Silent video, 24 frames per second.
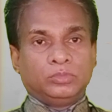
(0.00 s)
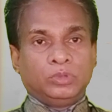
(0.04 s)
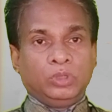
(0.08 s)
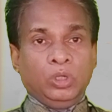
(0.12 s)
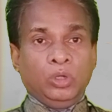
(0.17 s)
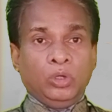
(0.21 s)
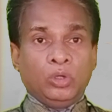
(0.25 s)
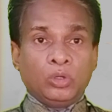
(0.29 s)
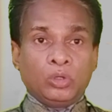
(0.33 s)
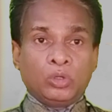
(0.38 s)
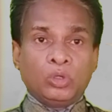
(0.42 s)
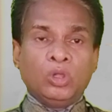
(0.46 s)

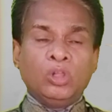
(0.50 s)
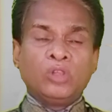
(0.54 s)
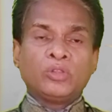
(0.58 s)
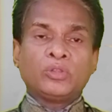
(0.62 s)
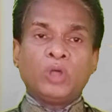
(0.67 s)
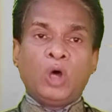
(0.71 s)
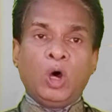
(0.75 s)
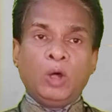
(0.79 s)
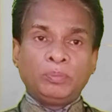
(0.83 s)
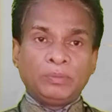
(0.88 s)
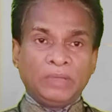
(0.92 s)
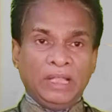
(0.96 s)
Rules
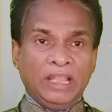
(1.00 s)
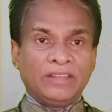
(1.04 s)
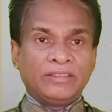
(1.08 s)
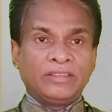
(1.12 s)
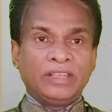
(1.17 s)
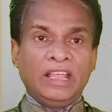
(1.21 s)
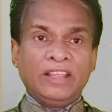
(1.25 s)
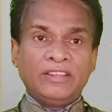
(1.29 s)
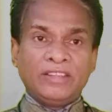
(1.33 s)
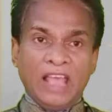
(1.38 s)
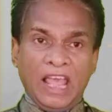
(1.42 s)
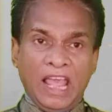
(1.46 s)
of
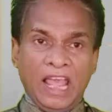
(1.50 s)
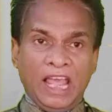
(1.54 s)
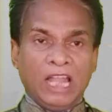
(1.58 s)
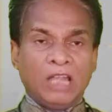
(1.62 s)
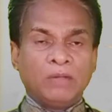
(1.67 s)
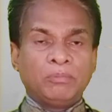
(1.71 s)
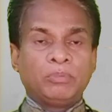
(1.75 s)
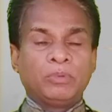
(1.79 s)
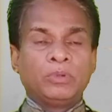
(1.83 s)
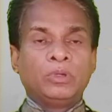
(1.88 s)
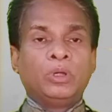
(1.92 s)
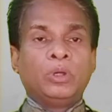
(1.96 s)
tenses
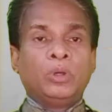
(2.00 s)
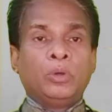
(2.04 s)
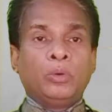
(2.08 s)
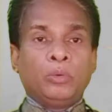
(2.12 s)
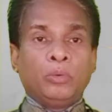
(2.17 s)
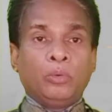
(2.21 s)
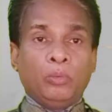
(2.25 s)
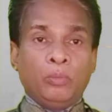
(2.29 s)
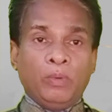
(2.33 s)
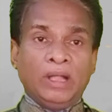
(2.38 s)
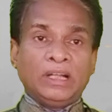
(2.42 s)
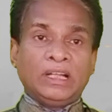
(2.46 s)
help
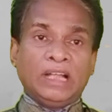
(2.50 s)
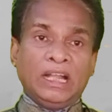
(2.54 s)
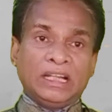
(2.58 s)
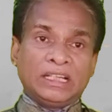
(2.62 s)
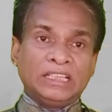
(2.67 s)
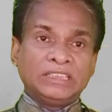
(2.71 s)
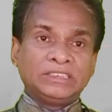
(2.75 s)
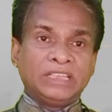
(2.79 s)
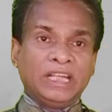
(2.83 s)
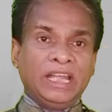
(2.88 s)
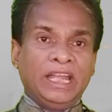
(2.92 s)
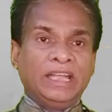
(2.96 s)
one
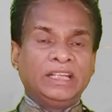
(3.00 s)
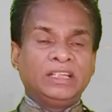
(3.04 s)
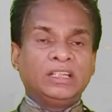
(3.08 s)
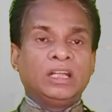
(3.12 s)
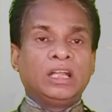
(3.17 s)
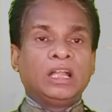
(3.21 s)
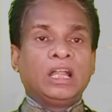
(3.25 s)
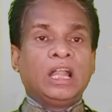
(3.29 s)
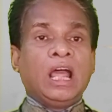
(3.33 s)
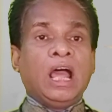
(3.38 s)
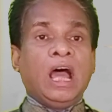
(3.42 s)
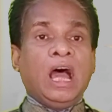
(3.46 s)
understand
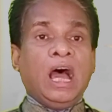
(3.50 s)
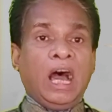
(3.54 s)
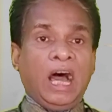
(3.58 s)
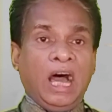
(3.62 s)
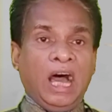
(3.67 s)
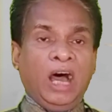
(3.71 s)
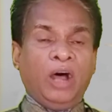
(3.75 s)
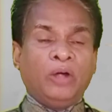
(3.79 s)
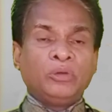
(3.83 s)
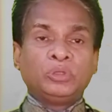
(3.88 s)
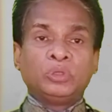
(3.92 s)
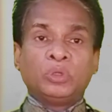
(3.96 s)

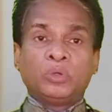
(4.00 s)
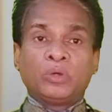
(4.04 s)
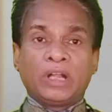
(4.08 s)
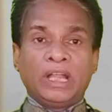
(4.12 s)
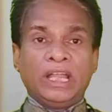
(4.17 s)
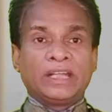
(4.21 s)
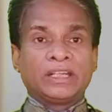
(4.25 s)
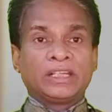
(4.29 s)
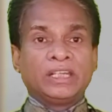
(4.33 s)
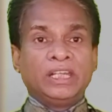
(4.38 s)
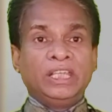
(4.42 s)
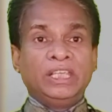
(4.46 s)
how to
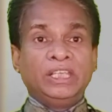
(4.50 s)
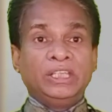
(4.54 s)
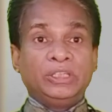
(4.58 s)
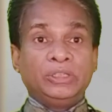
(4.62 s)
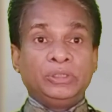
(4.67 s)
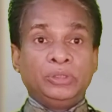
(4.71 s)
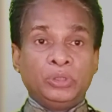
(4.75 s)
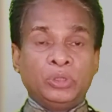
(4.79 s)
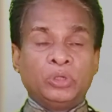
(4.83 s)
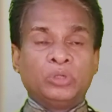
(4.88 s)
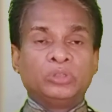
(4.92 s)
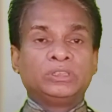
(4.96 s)
correctly
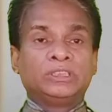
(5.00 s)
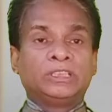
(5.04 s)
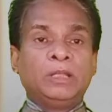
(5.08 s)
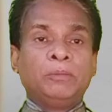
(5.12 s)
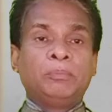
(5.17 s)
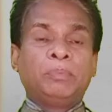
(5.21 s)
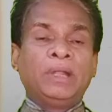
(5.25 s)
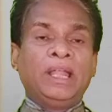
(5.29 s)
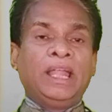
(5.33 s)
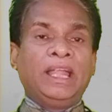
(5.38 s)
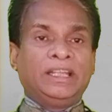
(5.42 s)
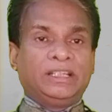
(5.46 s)
use
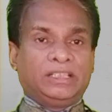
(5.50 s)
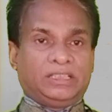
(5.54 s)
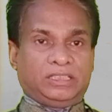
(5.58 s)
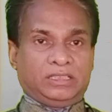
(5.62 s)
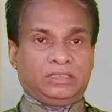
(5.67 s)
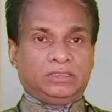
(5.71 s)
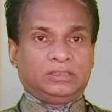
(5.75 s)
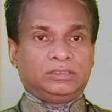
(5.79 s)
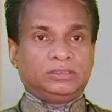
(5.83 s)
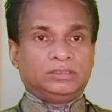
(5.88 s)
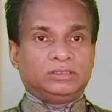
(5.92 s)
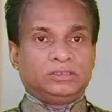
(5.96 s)
different
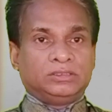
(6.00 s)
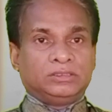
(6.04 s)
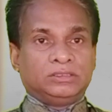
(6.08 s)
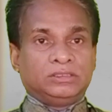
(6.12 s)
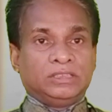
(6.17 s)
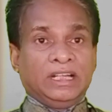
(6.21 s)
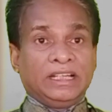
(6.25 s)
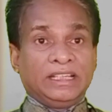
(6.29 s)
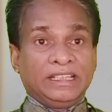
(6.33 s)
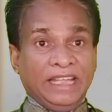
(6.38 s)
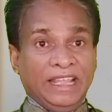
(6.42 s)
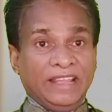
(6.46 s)

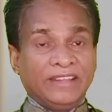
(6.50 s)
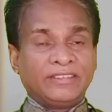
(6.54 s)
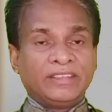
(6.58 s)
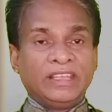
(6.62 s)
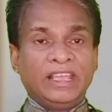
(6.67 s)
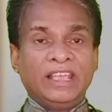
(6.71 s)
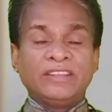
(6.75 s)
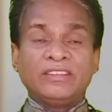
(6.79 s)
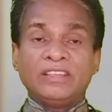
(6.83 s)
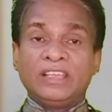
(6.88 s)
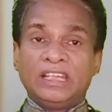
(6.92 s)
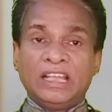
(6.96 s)
tenses
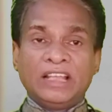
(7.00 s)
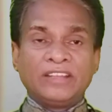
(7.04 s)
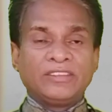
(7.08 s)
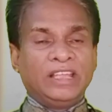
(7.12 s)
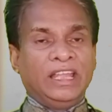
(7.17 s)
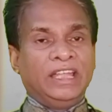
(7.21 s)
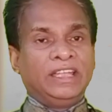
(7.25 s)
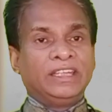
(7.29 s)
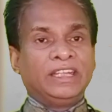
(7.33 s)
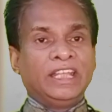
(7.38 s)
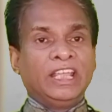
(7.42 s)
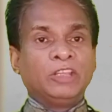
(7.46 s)
in a
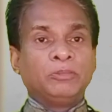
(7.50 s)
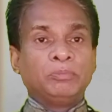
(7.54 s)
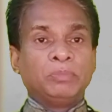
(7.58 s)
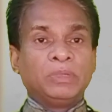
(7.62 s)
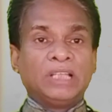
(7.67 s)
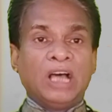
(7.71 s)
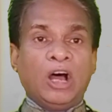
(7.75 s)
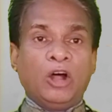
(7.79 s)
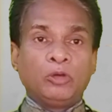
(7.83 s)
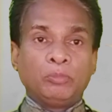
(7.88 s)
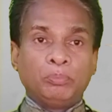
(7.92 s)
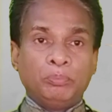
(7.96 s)
sentence
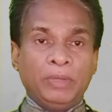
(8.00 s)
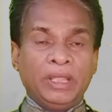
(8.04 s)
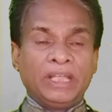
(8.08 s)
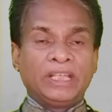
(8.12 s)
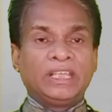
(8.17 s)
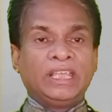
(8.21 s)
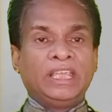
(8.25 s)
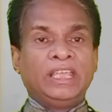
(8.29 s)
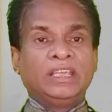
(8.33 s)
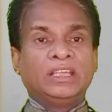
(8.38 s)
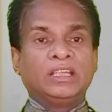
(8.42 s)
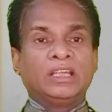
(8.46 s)
without
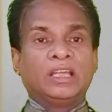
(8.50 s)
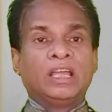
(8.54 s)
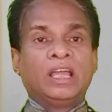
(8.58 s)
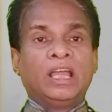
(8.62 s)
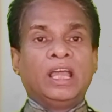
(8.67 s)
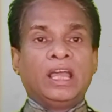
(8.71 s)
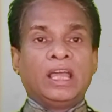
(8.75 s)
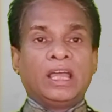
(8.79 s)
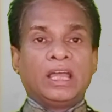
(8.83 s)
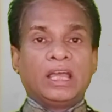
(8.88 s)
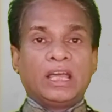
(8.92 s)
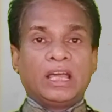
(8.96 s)
making
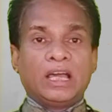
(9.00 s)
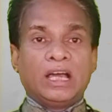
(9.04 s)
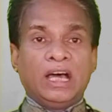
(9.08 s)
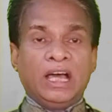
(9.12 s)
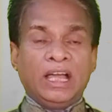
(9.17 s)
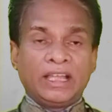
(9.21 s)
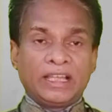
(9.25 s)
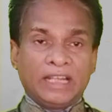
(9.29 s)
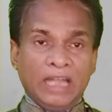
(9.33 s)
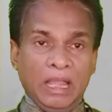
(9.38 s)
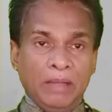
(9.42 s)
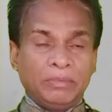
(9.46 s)
a
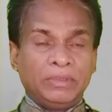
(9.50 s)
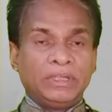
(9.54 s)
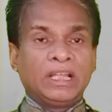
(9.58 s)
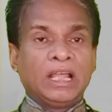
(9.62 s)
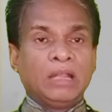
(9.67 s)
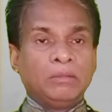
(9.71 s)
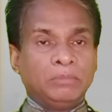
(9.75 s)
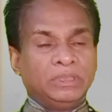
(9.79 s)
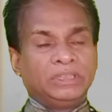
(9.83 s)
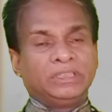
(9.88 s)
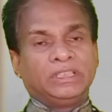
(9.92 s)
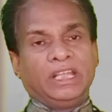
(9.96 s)
grammatical
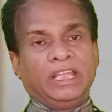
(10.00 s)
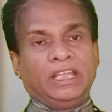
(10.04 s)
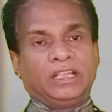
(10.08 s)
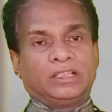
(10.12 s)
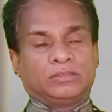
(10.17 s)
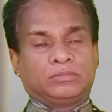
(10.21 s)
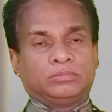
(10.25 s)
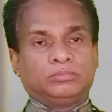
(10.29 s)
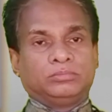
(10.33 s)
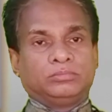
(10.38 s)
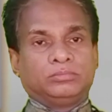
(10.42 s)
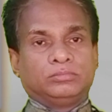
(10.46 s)
mistake
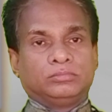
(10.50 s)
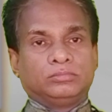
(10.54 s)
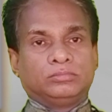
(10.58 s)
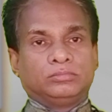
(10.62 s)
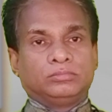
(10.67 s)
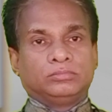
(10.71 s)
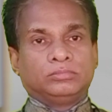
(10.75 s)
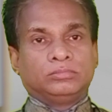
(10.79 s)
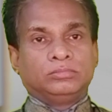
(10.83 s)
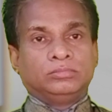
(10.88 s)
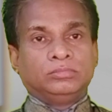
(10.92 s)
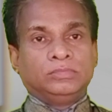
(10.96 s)

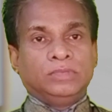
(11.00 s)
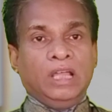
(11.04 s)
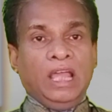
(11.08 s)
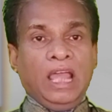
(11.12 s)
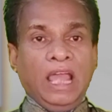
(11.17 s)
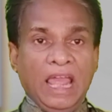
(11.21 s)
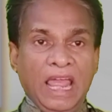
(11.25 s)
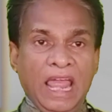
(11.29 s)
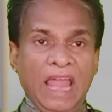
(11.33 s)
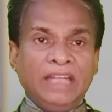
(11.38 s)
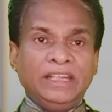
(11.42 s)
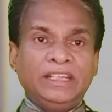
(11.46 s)

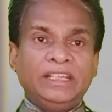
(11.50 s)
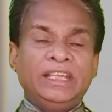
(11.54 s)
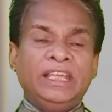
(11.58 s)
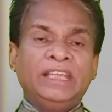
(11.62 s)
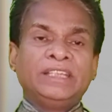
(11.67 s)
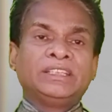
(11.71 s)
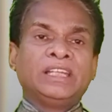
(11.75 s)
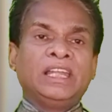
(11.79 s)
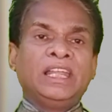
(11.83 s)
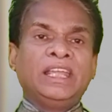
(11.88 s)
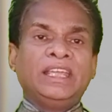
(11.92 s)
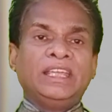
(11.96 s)
and
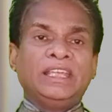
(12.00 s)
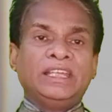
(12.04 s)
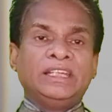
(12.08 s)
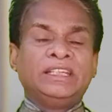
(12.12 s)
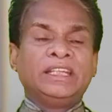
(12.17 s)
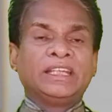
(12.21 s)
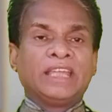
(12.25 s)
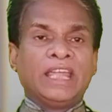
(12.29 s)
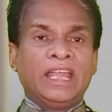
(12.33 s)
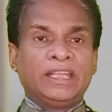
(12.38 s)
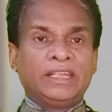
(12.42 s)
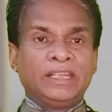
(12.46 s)
easily
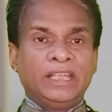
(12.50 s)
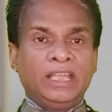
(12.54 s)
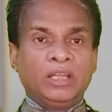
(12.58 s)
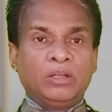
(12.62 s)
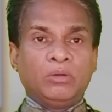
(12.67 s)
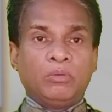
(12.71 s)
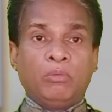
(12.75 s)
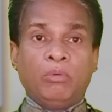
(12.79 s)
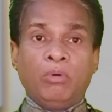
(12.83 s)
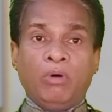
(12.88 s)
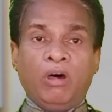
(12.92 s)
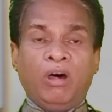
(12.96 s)
indicating
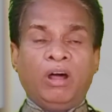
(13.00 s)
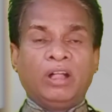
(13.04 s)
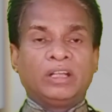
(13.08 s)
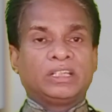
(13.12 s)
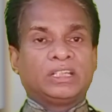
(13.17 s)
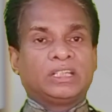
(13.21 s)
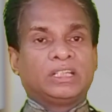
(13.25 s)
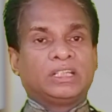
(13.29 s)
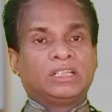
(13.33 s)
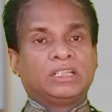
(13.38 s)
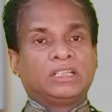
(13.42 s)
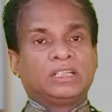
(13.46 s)
what
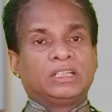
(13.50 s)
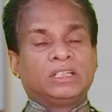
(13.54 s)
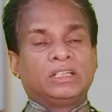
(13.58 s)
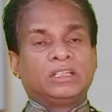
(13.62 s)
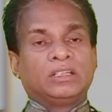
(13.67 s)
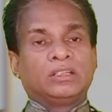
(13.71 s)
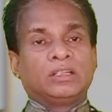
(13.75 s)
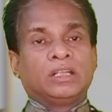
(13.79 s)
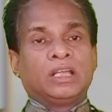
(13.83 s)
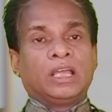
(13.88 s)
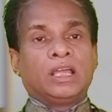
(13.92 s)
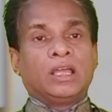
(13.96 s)

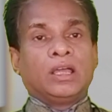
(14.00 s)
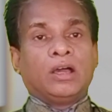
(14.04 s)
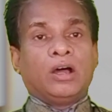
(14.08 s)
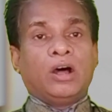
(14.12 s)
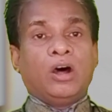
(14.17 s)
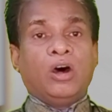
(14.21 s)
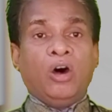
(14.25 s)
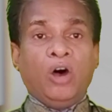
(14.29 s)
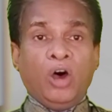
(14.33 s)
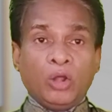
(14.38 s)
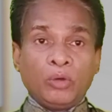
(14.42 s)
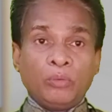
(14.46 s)

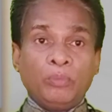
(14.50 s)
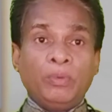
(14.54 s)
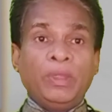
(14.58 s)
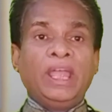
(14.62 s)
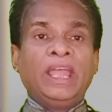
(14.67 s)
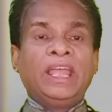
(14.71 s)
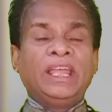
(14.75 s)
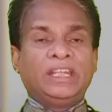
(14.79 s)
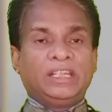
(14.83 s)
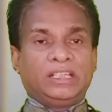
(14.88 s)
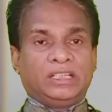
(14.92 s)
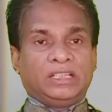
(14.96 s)
or
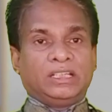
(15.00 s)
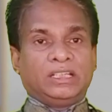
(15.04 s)
when